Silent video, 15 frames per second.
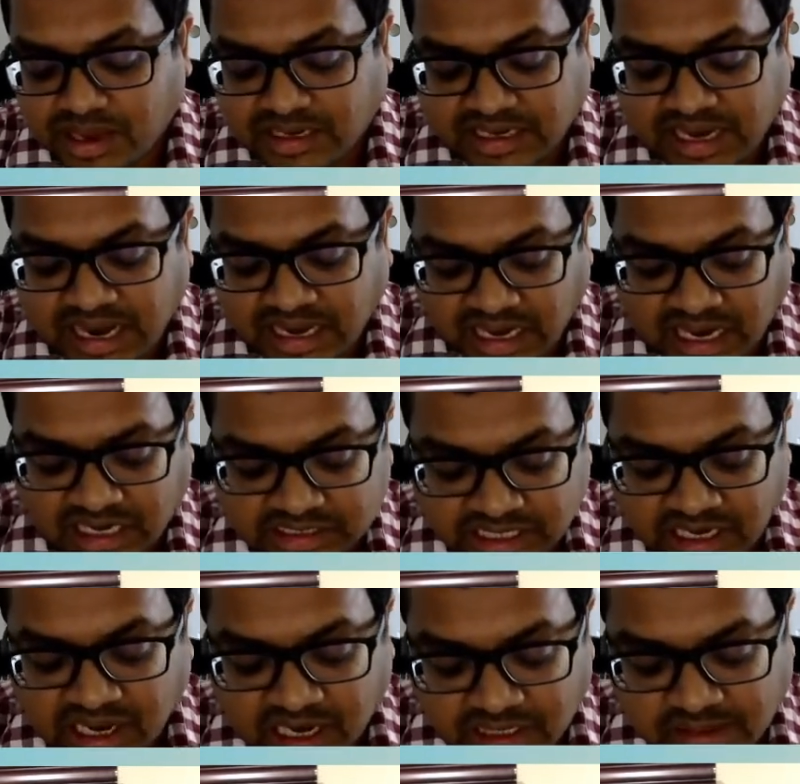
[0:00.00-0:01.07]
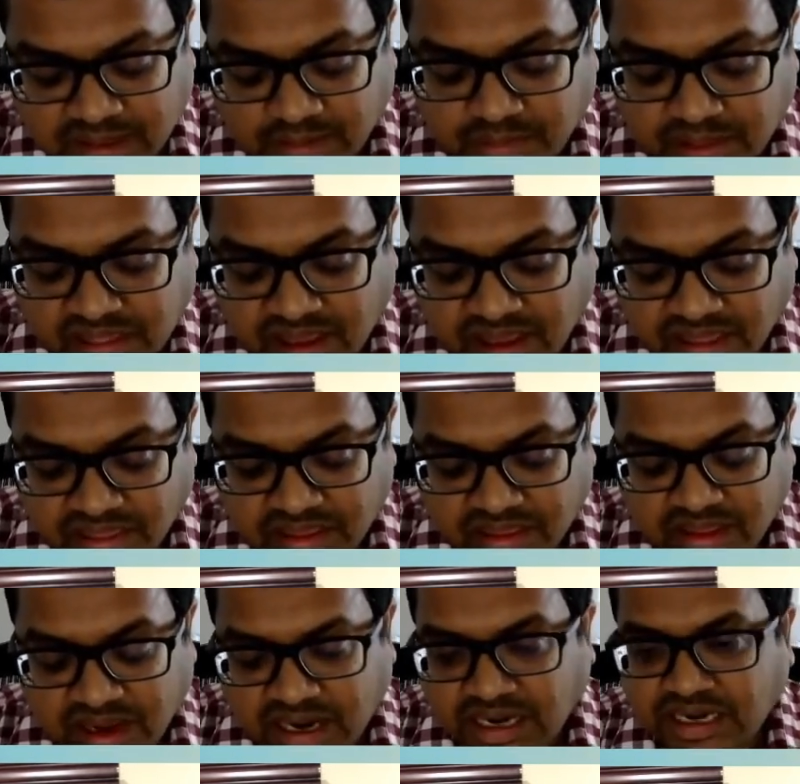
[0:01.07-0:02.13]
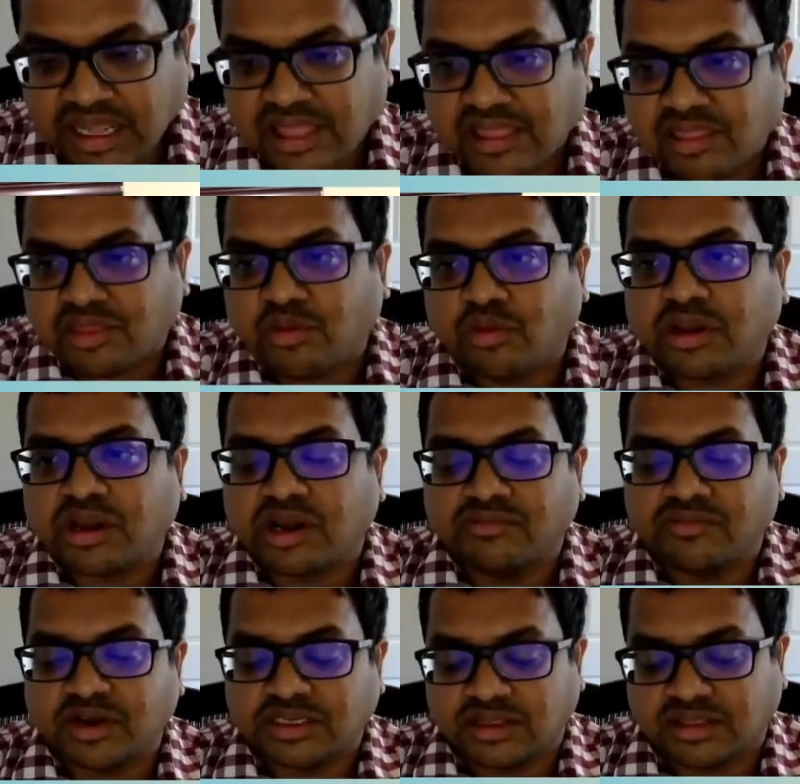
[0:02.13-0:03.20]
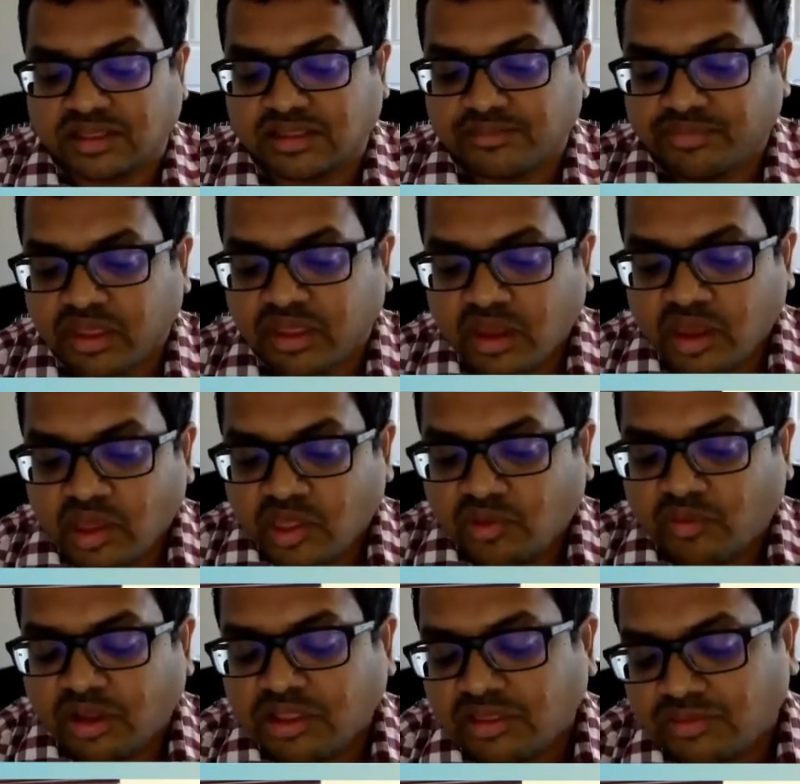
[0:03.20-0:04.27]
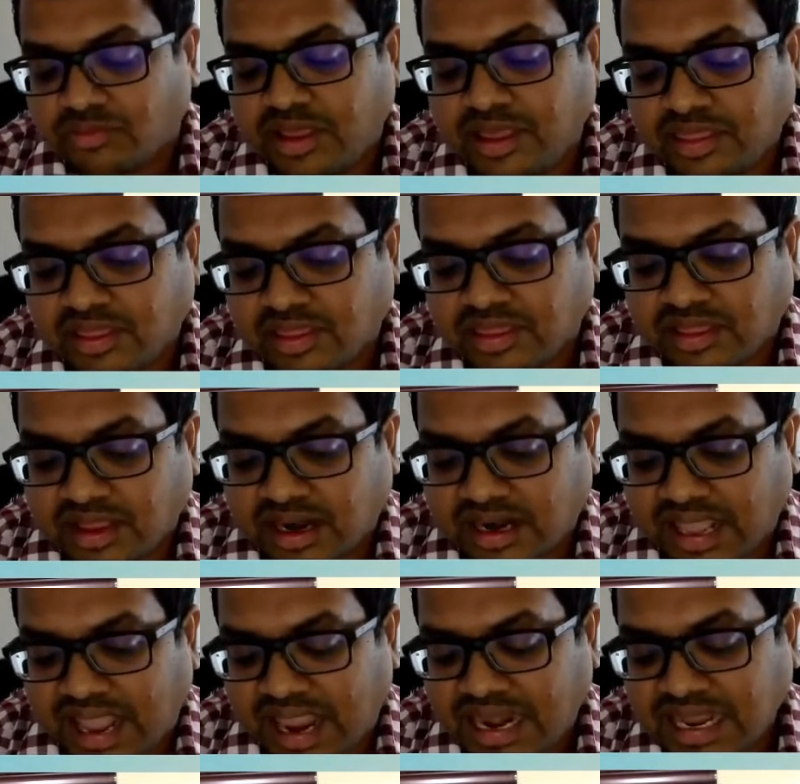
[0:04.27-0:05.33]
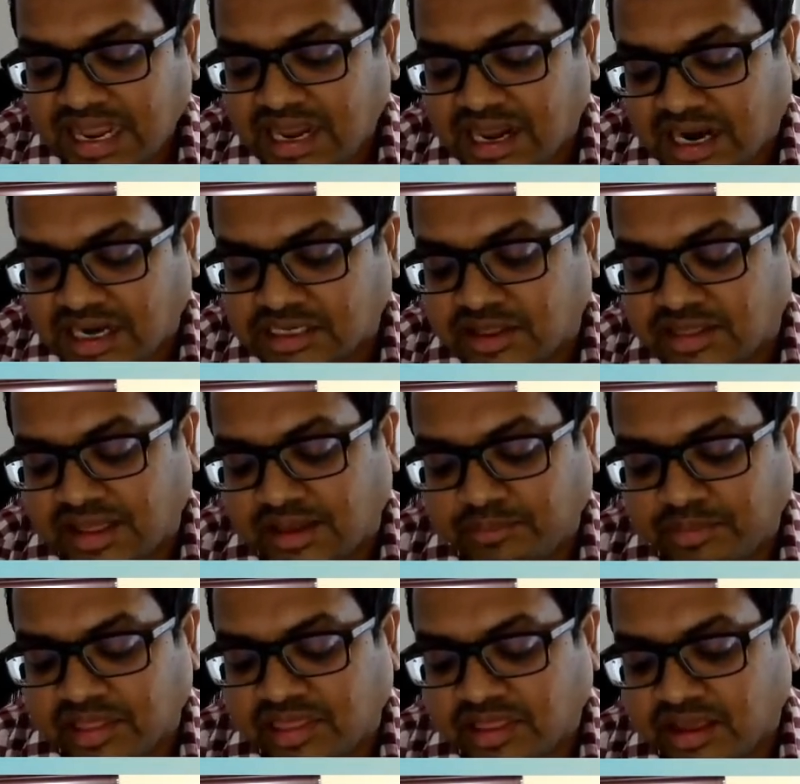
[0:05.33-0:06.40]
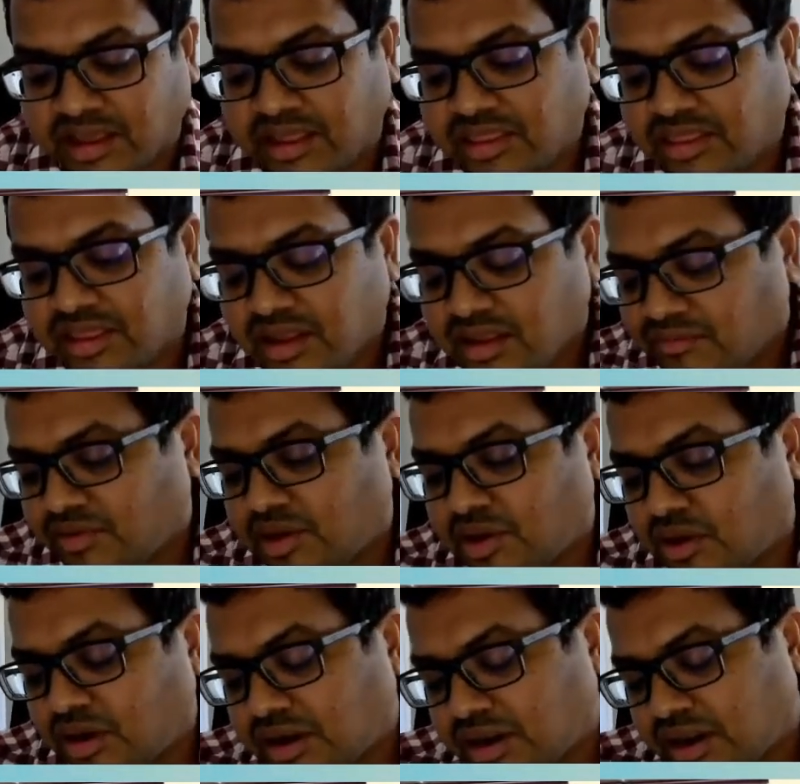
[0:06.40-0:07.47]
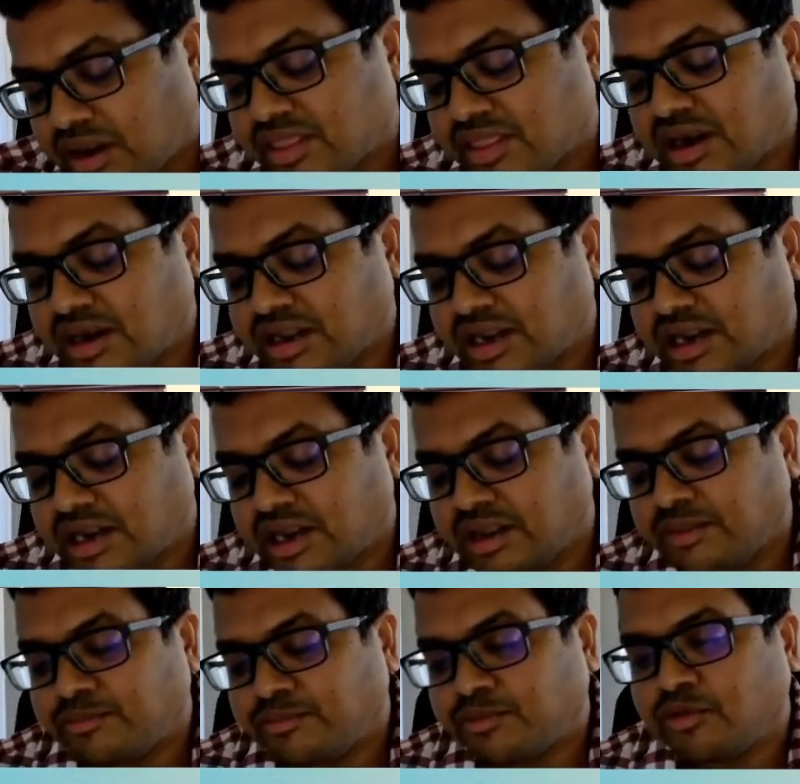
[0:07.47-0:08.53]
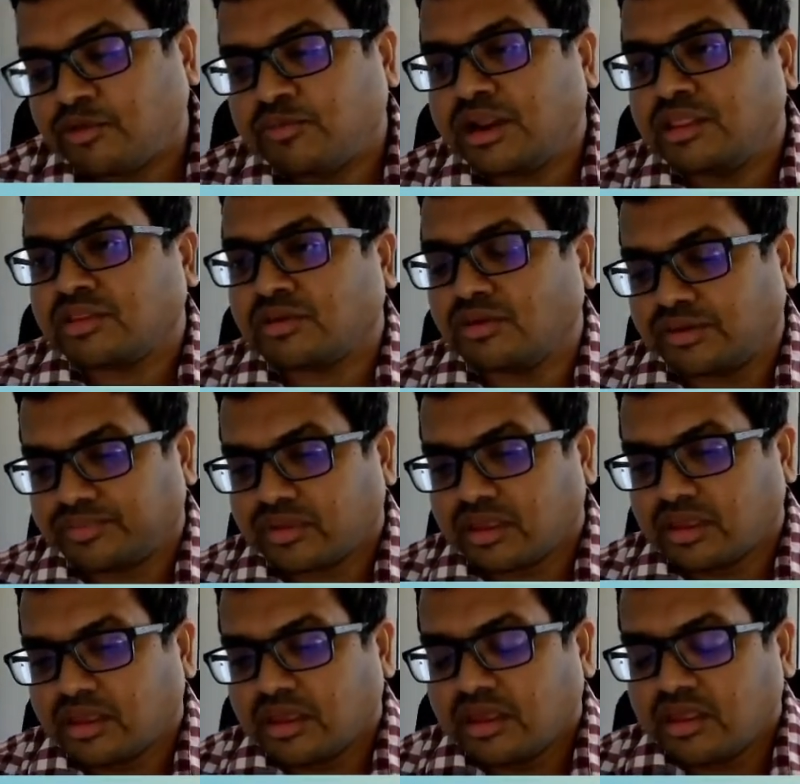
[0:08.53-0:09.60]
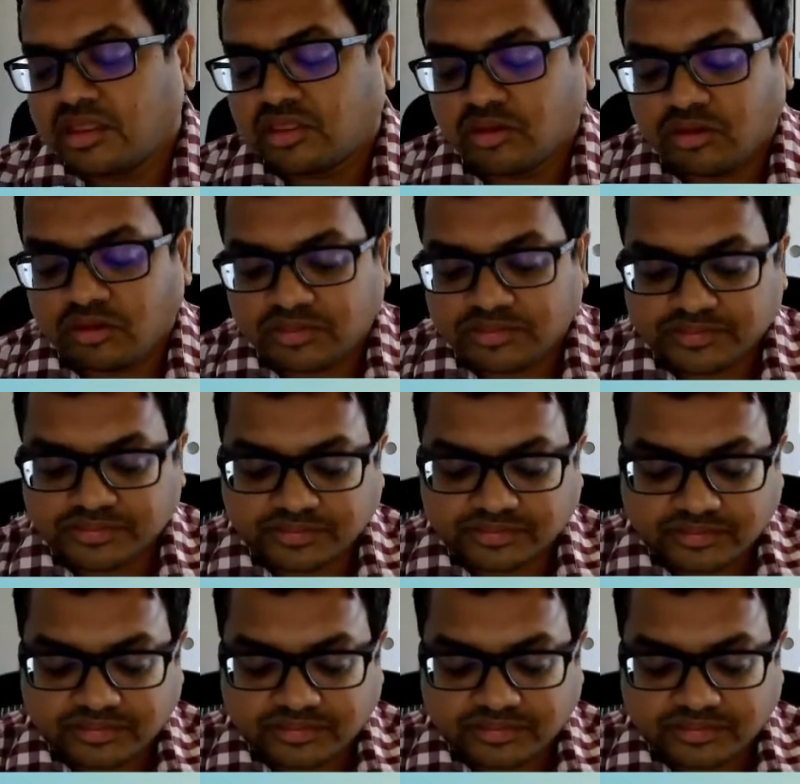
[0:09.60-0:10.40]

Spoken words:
trying larger and larger sample sizes until the score converges. So what this means is that any larger sample size will not result in improvement in the score. So